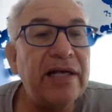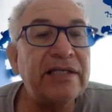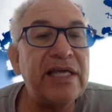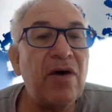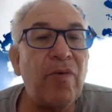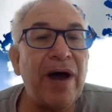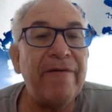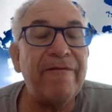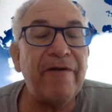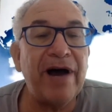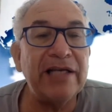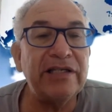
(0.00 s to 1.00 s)
there a way
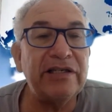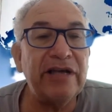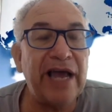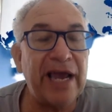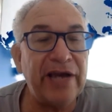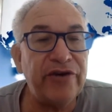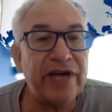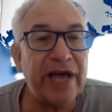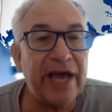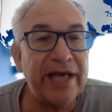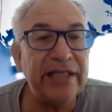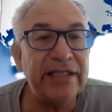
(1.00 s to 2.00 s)
for us to
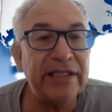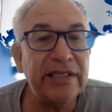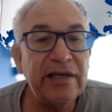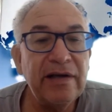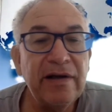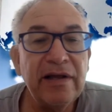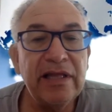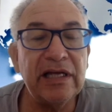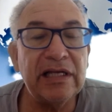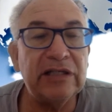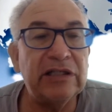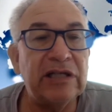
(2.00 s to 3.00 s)
educate
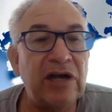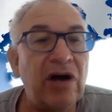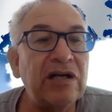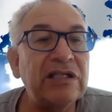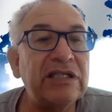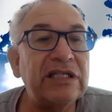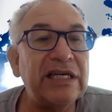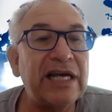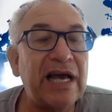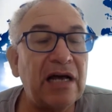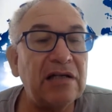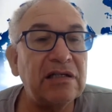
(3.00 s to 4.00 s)
the Geelong
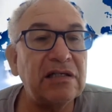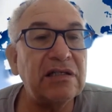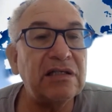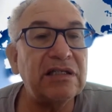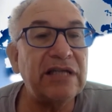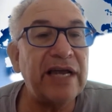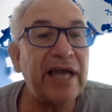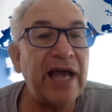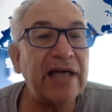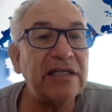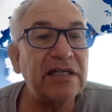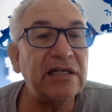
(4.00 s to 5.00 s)
City Council to take
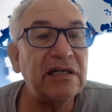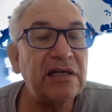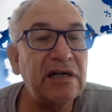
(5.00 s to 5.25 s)
action?